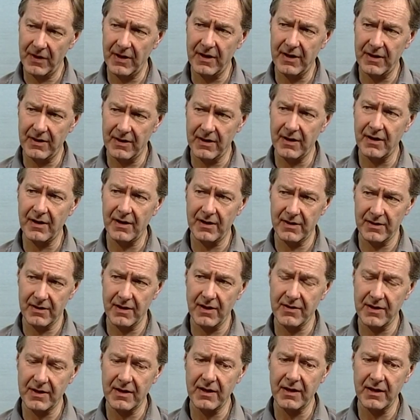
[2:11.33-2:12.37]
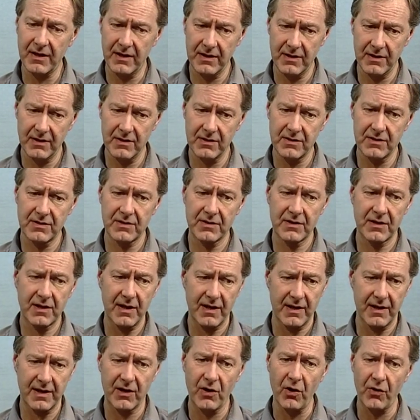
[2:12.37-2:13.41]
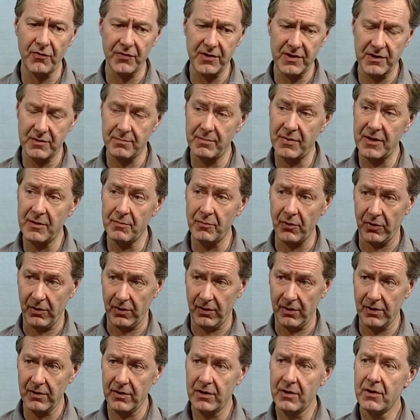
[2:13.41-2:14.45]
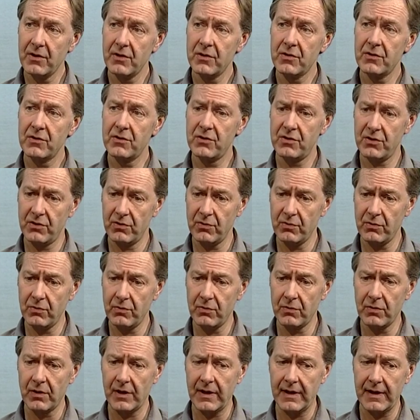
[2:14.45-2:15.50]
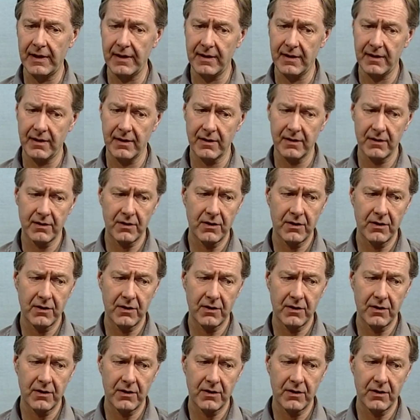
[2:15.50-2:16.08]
and and I think he's kind of got these people to, uh,